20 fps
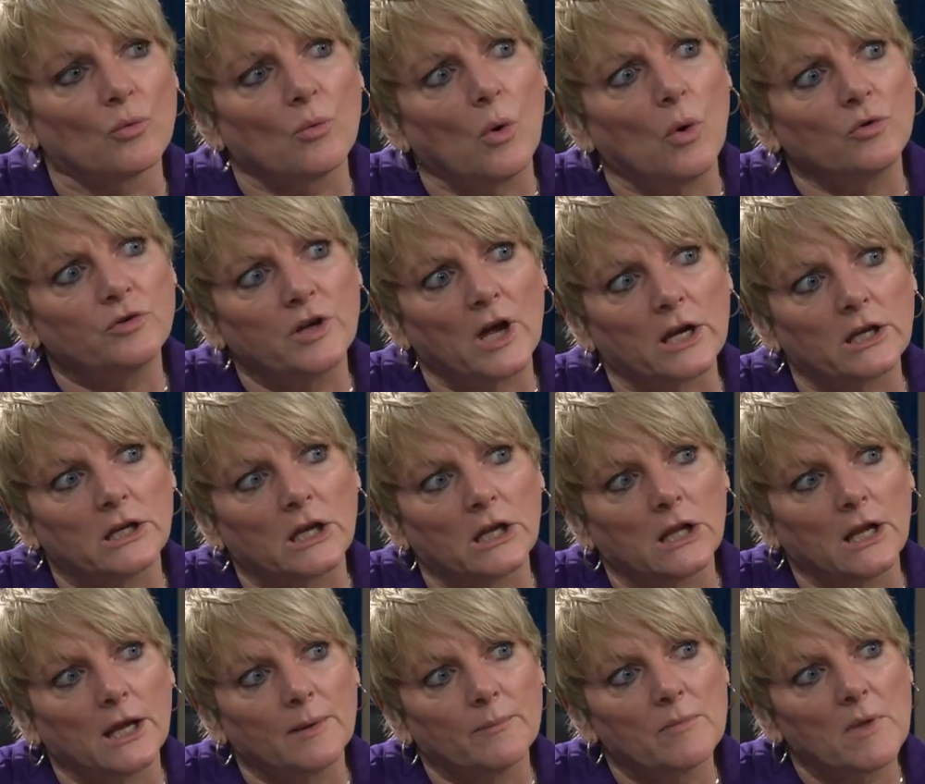role,
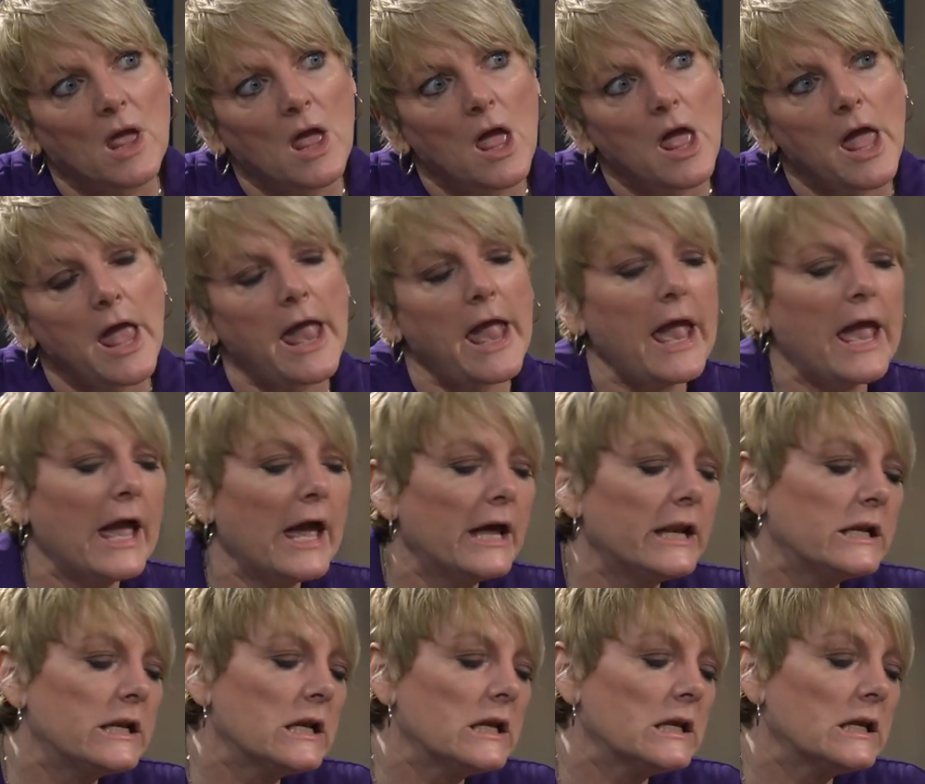technically.
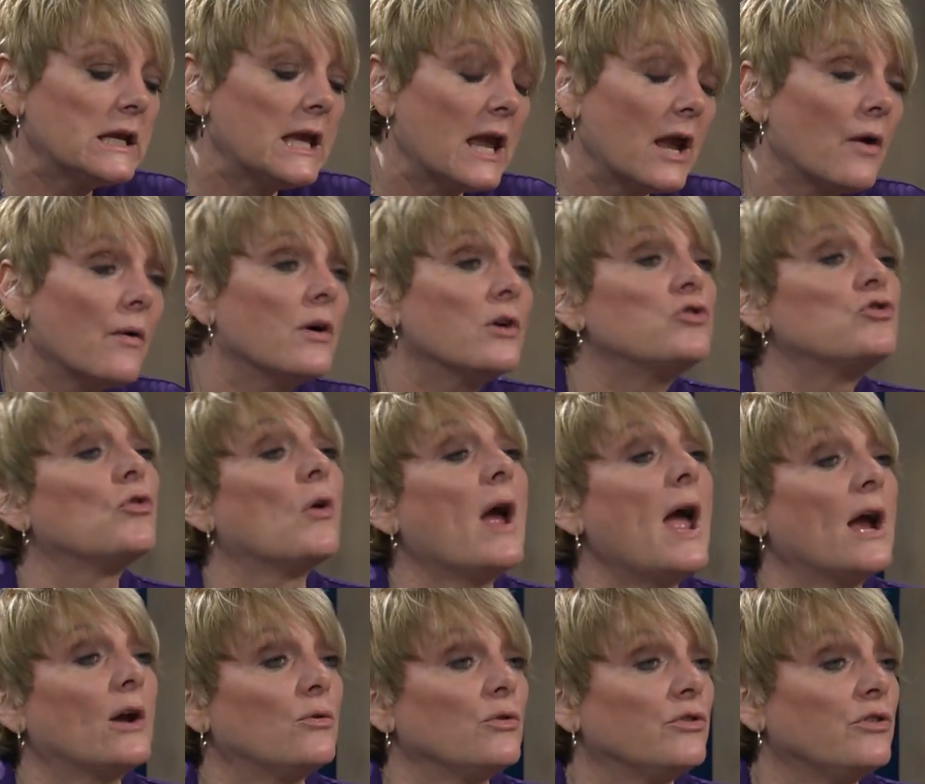And character
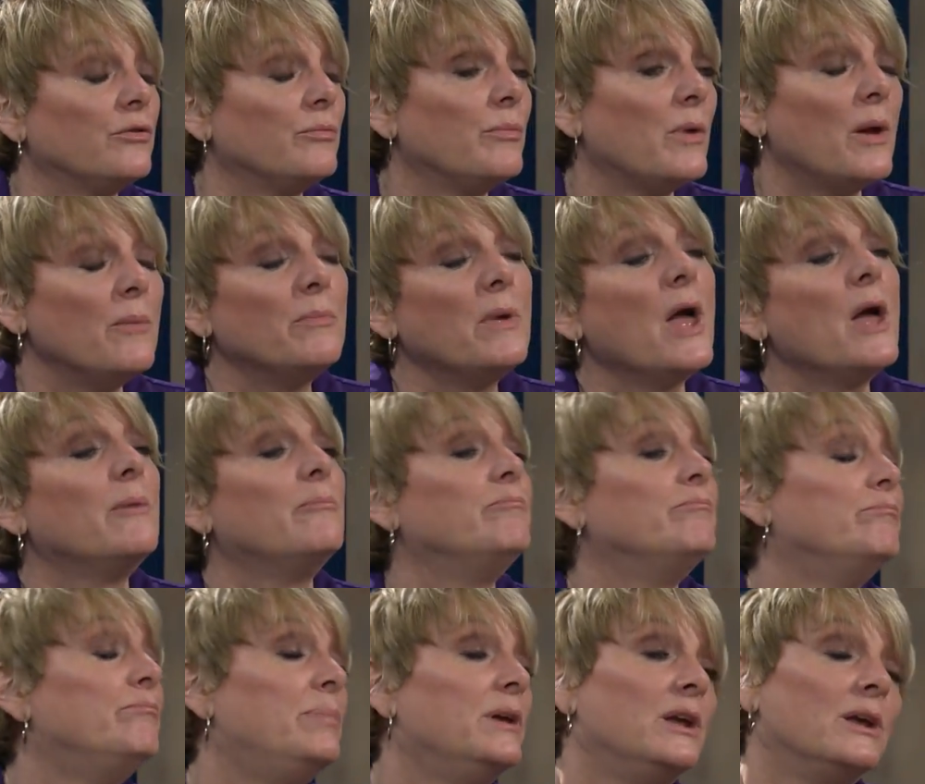actresses,
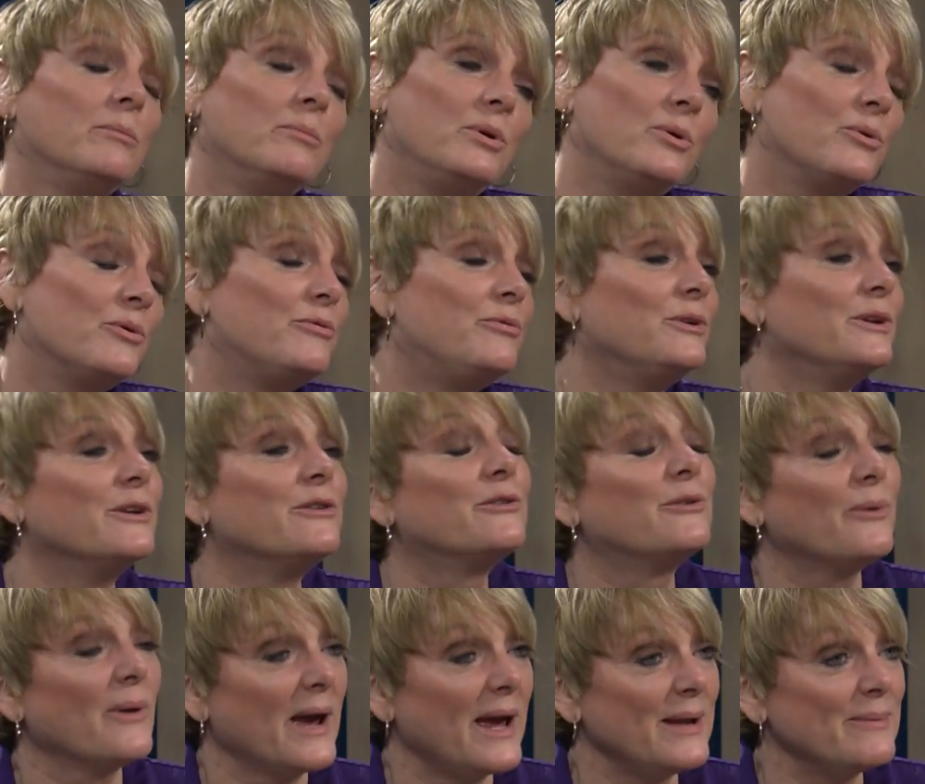being beautiful is
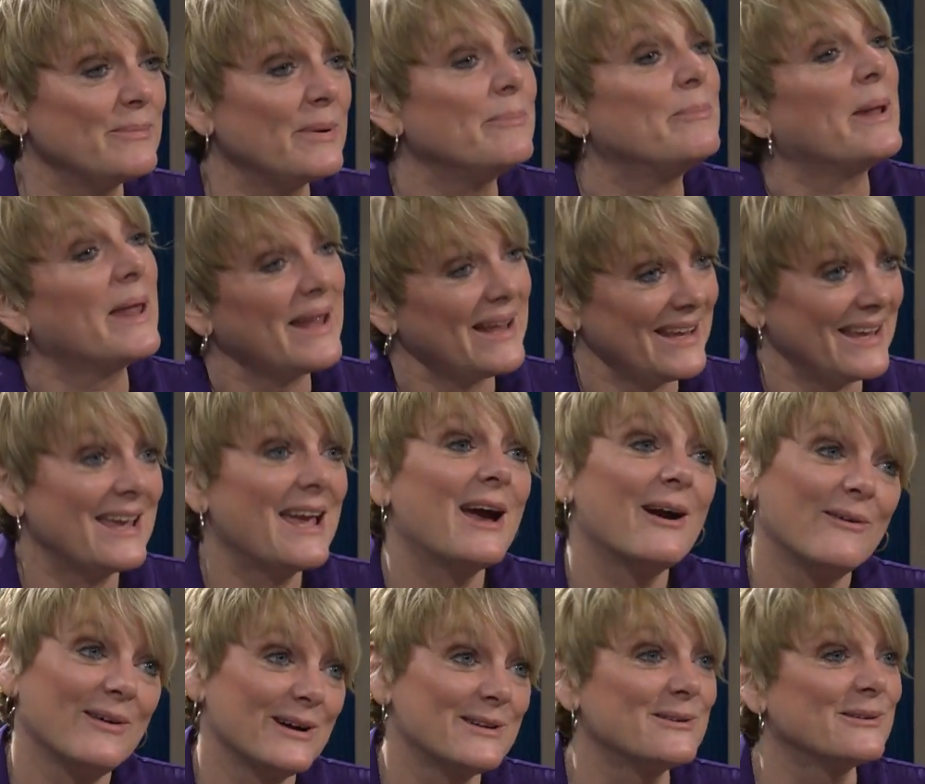great, but playing
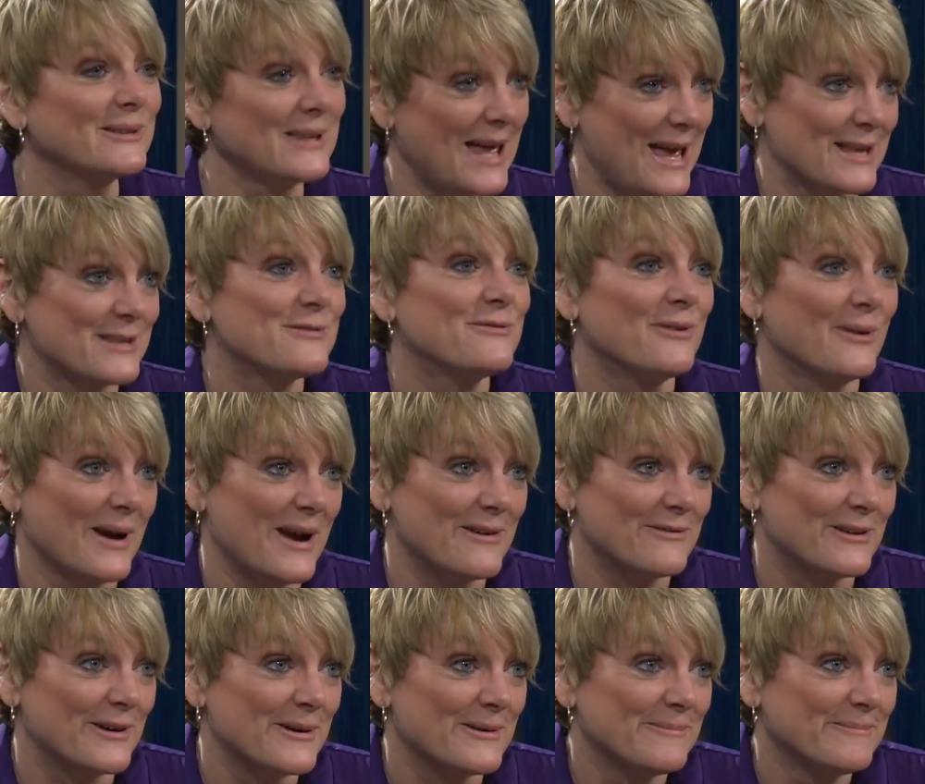character lasts
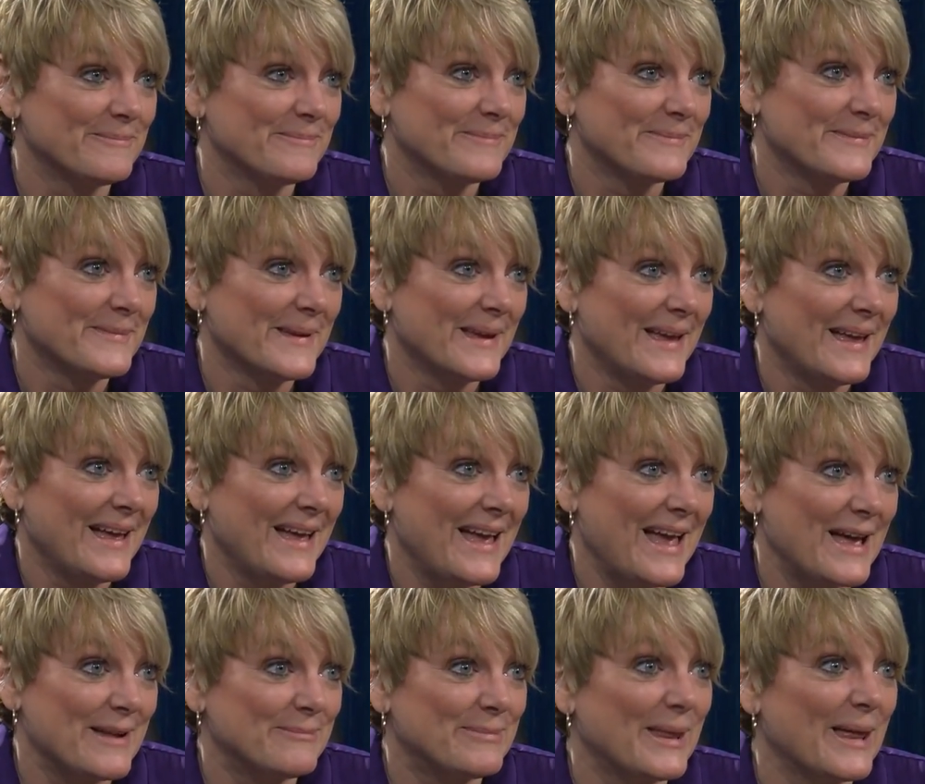forever.
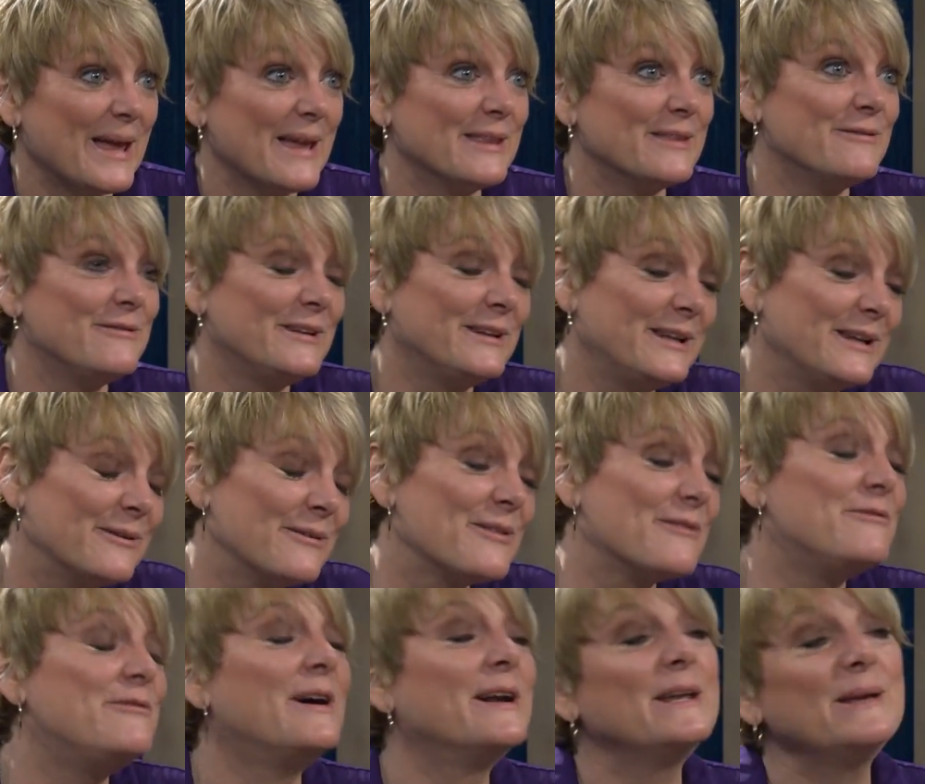And playing the villain or
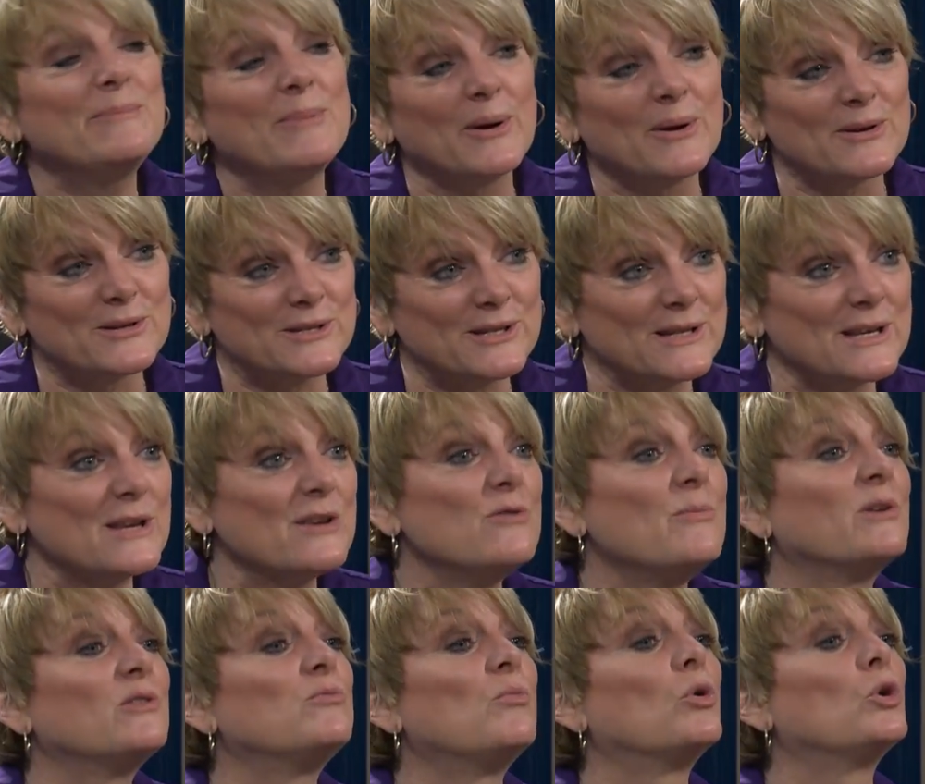the funny person, you have
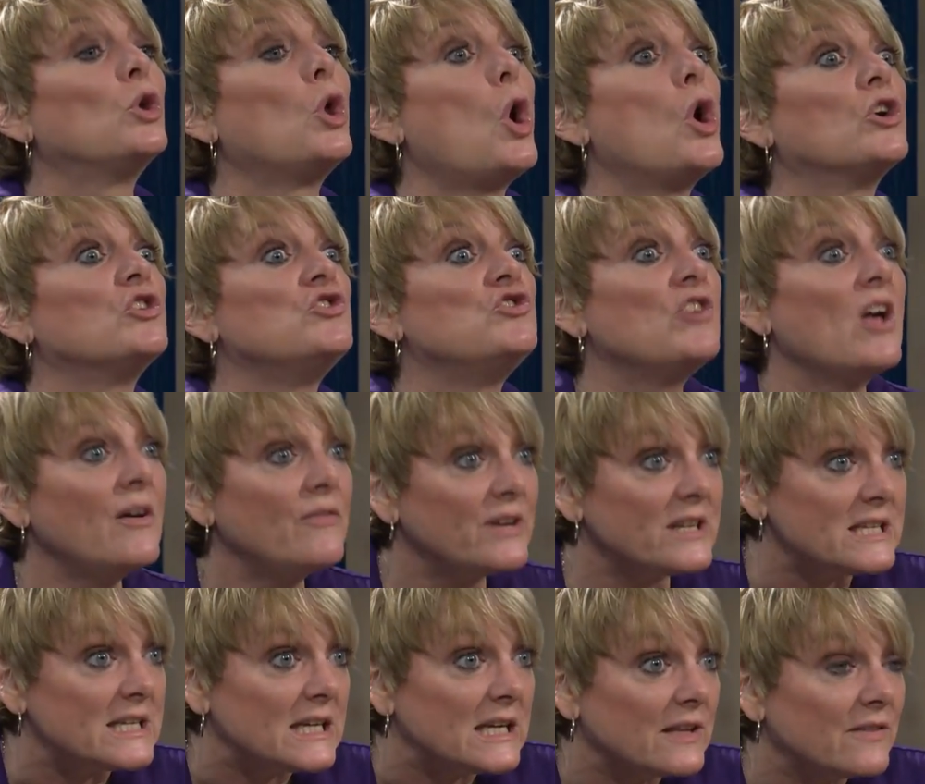much more
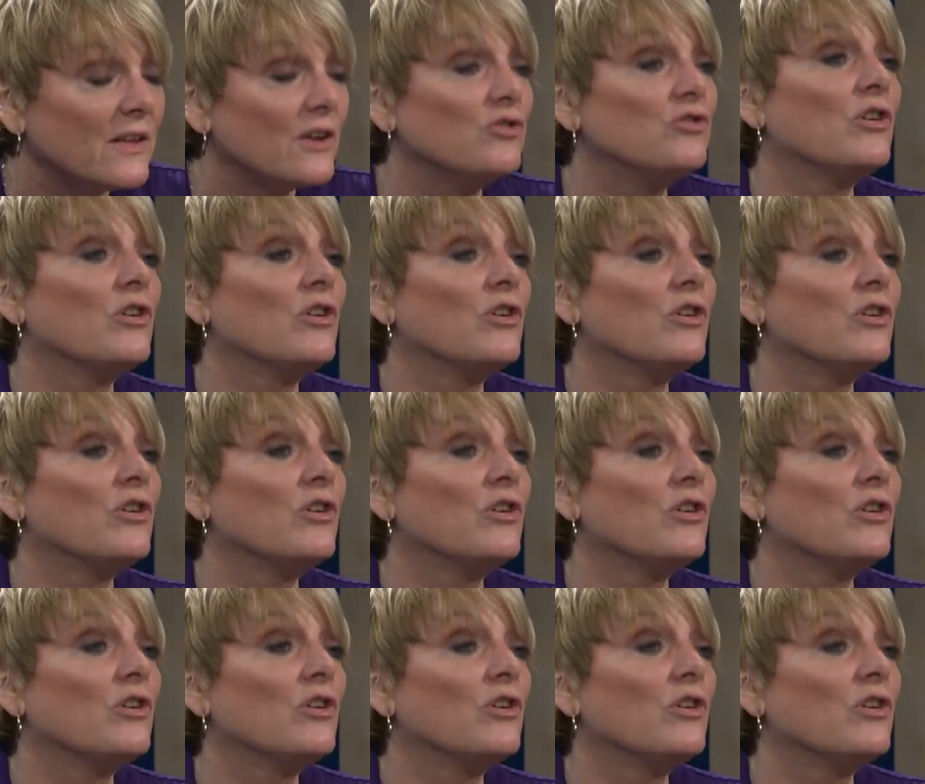longevity than